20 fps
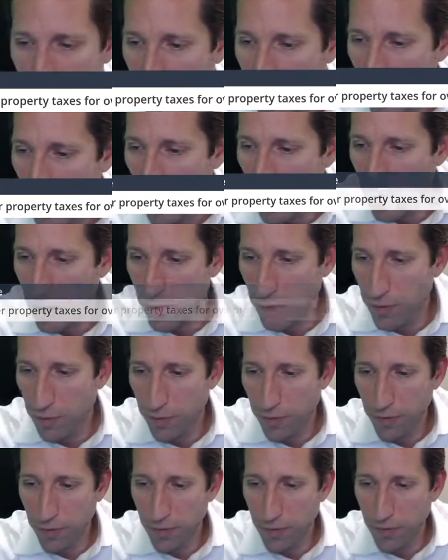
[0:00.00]

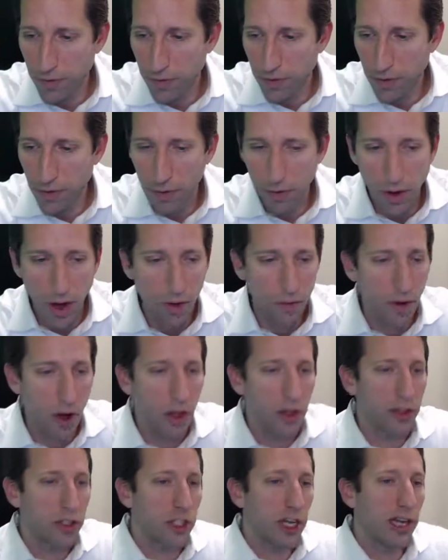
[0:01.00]

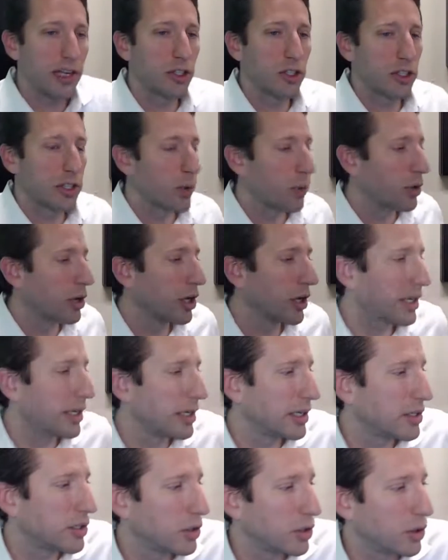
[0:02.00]
the changes that we're
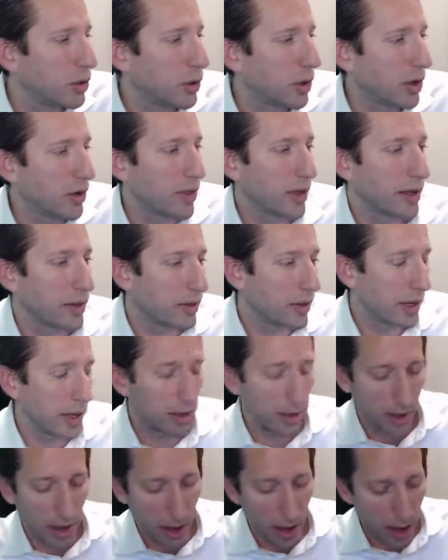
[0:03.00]
looking to, or
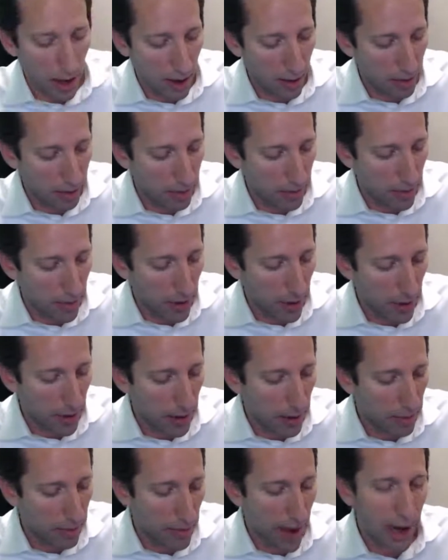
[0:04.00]
that
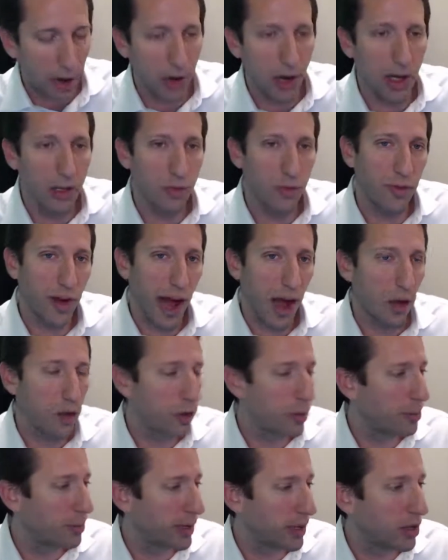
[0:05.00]
Matt Krause
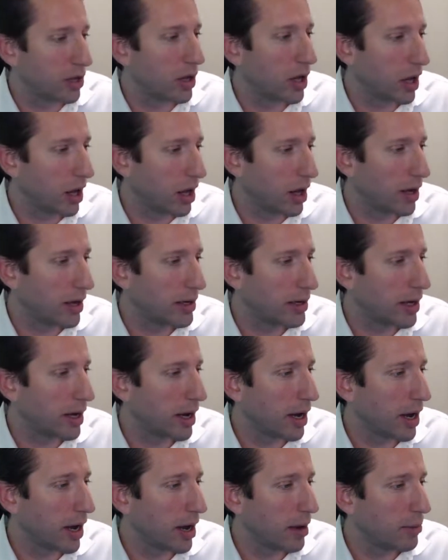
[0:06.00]
filed the bill on.
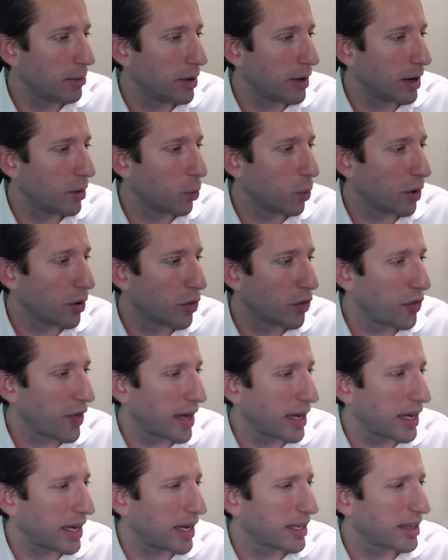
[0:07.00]
We're
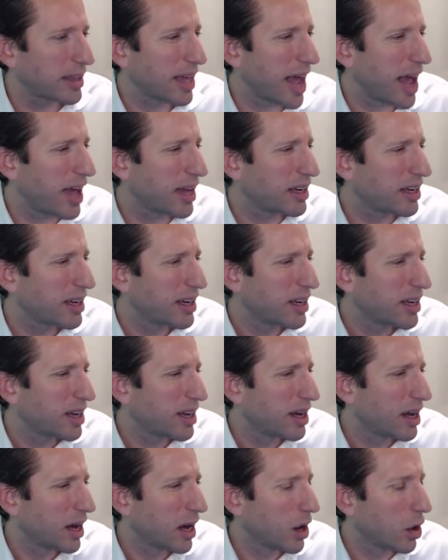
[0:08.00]
thinking that,
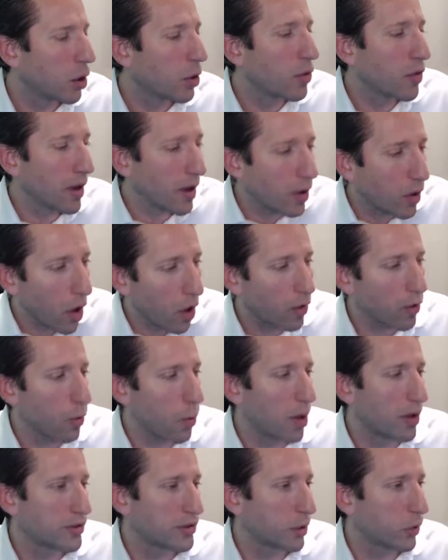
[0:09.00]
or that all the
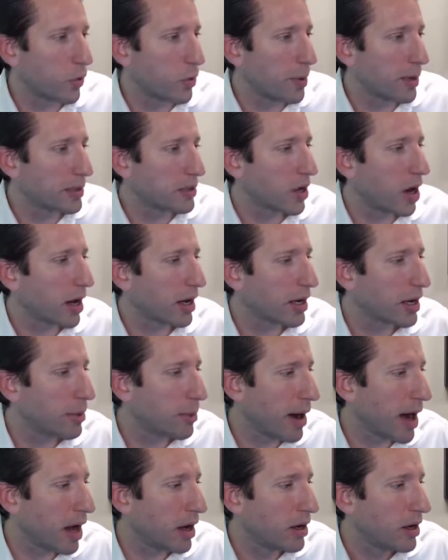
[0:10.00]
ones that we've been talking
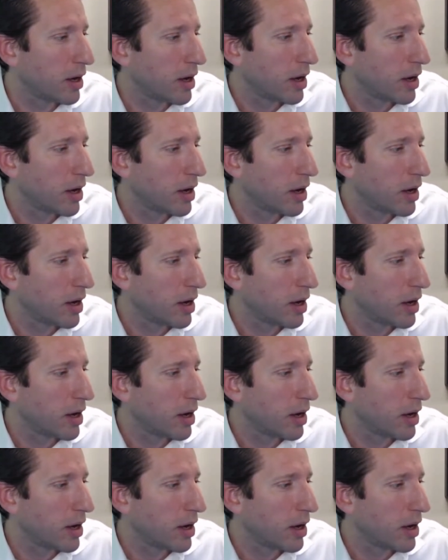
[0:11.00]
about,